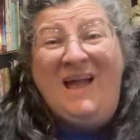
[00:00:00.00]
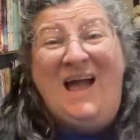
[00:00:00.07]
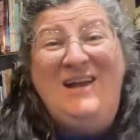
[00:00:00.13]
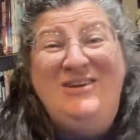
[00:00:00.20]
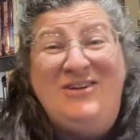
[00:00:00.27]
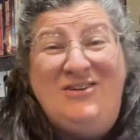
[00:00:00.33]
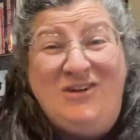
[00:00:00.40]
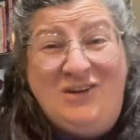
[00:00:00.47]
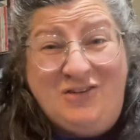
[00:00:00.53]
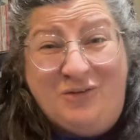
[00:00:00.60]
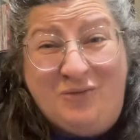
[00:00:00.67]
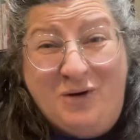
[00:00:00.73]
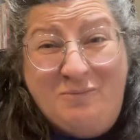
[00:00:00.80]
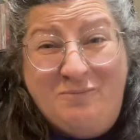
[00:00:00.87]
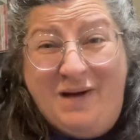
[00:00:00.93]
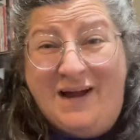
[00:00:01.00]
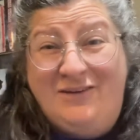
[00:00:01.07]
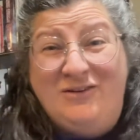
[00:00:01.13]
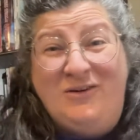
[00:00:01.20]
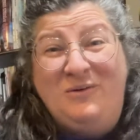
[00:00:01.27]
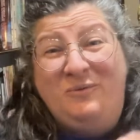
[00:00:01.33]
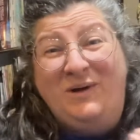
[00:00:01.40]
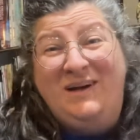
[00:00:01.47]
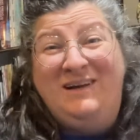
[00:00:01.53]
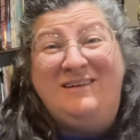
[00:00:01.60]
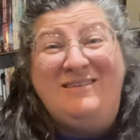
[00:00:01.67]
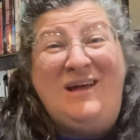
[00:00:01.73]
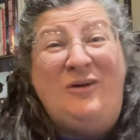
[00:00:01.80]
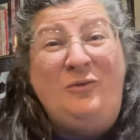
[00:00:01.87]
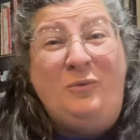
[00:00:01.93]
And just as a reminder, what it'll
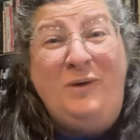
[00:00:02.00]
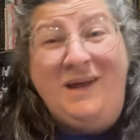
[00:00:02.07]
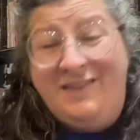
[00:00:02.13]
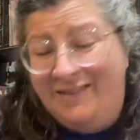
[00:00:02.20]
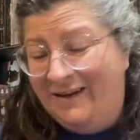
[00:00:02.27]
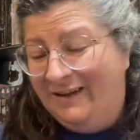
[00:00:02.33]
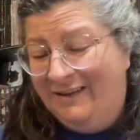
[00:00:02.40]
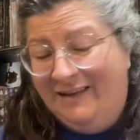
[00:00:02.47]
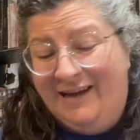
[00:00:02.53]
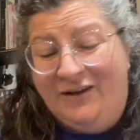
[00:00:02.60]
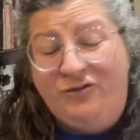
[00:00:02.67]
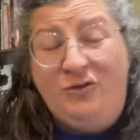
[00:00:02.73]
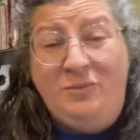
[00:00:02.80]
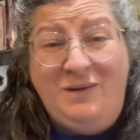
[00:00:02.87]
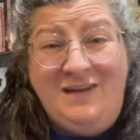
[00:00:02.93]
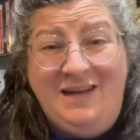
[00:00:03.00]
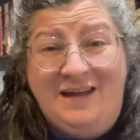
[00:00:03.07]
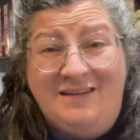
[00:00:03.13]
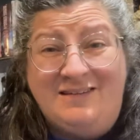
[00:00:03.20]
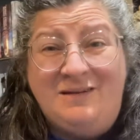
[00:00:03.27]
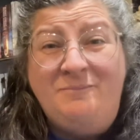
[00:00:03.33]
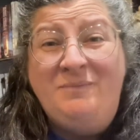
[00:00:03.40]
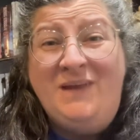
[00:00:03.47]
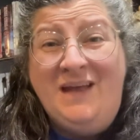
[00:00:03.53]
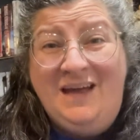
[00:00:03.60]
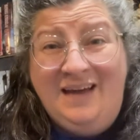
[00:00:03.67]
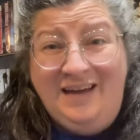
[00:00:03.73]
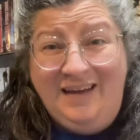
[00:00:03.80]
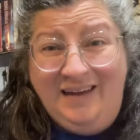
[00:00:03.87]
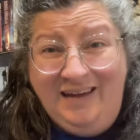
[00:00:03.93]
sound with the clicks would be this.
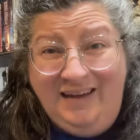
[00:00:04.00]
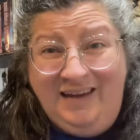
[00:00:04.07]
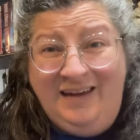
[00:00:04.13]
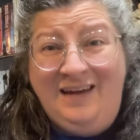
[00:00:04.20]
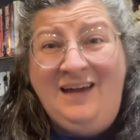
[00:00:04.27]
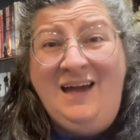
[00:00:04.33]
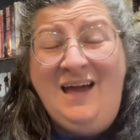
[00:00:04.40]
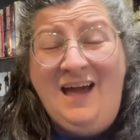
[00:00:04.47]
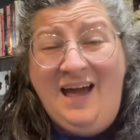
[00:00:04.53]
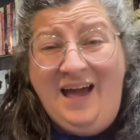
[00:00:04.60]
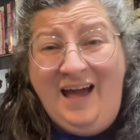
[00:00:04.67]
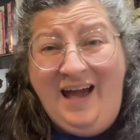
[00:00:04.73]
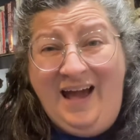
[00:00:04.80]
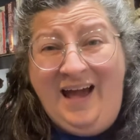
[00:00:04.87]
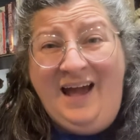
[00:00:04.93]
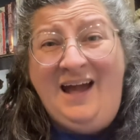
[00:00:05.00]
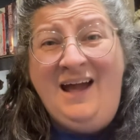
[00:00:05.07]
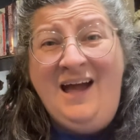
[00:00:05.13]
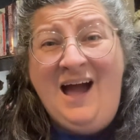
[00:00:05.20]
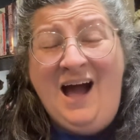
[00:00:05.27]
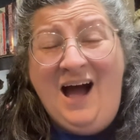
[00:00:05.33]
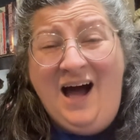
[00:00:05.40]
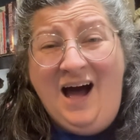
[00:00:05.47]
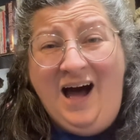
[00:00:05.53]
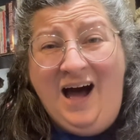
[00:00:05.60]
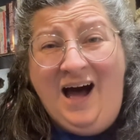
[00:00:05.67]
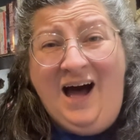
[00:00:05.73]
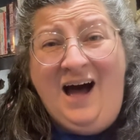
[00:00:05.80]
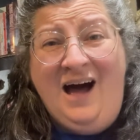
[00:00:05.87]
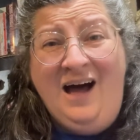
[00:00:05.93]
E, A,
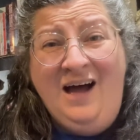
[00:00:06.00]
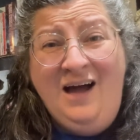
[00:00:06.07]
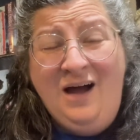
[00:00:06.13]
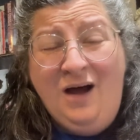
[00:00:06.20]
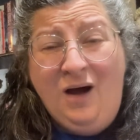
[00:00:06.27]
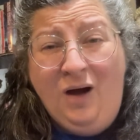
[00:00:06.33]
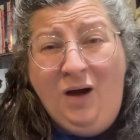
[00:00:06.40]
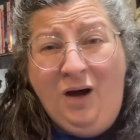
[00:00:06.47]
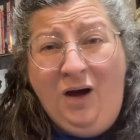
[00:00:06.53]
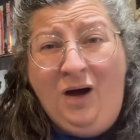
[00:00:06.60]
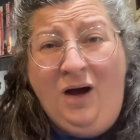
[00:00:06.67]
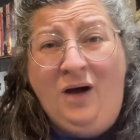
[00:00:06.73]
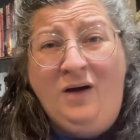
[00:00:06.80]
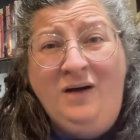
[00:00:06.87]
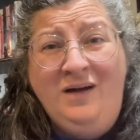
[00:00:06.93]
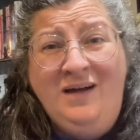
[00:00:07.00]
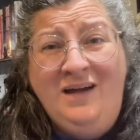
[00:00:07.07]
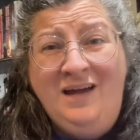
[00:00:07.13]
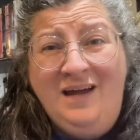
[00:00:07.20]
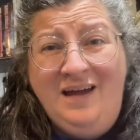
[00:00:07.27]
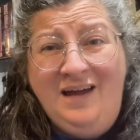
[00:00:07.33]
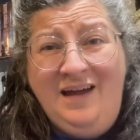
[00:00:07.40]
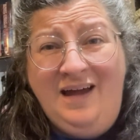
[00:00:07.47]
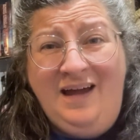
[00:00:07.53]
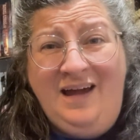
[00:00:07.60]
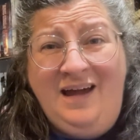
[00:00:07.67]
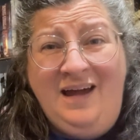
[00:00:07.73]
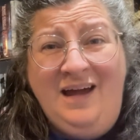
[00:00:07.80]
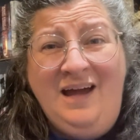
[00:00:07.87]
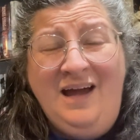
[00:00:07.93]
O, O,
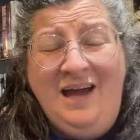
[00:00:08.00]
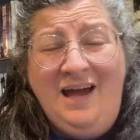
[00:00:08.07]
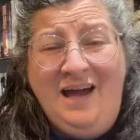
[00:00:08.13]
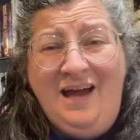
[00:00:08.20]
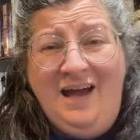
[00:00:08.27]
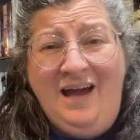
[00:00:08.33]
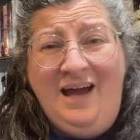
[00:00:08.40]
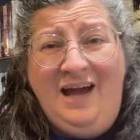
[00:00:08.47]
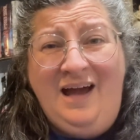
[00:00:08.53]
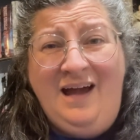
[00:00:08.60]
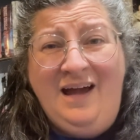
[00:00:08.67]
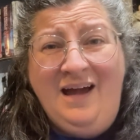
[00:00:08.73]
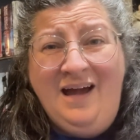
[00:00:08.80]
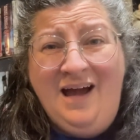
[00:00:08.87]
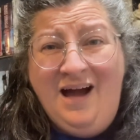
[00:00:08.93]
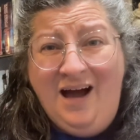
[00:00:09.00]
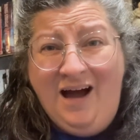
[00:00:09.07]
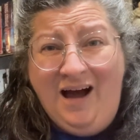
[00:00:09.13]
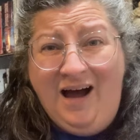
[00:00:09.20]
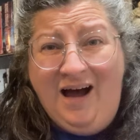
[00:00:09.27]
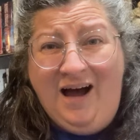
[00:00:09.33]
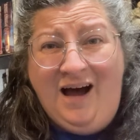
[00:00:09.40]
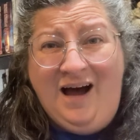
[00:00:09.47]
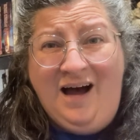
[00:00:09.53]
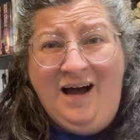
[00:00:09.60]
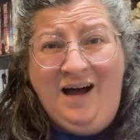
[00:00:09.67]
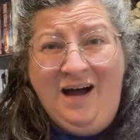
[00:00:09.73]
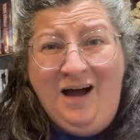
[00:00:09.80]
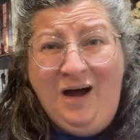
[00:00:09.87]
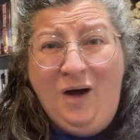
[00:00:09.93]
E, A, O,
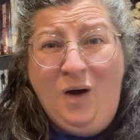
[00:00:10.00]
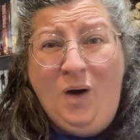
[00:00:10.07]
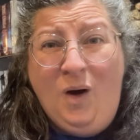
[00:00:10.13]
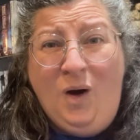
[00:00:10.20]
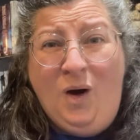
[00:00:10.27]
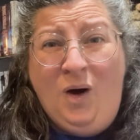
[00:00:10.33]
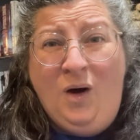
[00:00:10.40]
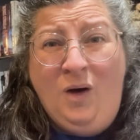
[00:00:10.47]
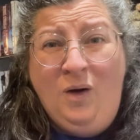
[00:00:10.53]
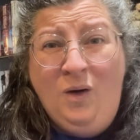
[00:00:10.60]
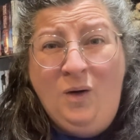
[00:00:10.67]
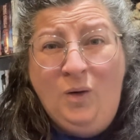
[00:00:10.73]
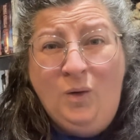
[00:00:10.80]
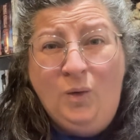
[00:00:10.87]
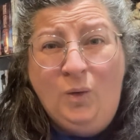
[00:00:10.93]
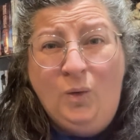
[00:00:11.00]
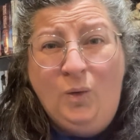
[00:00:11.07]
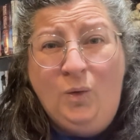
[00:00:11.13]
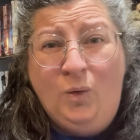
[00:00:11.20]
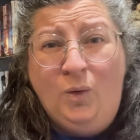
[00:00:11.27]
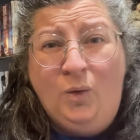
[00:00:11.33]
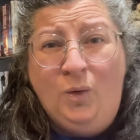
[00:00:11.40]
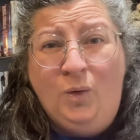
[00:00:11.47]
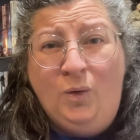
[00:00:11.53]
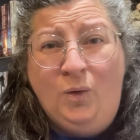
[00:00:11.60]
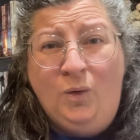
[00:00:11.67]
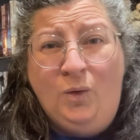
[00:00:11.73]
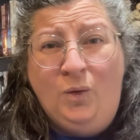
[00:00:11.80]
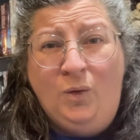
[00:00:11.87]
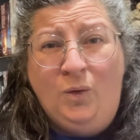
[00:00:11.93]
O,
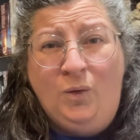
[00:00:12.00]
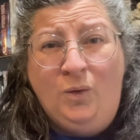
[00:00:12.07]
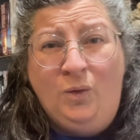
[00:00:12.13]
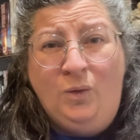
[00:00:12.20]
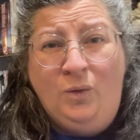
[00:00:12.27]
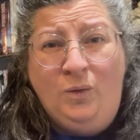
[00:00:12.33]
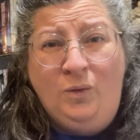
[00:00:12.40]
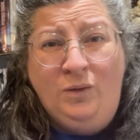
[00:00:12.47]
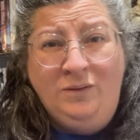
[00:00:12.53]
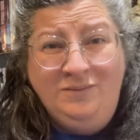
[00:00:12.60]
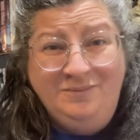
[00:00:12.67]
oo.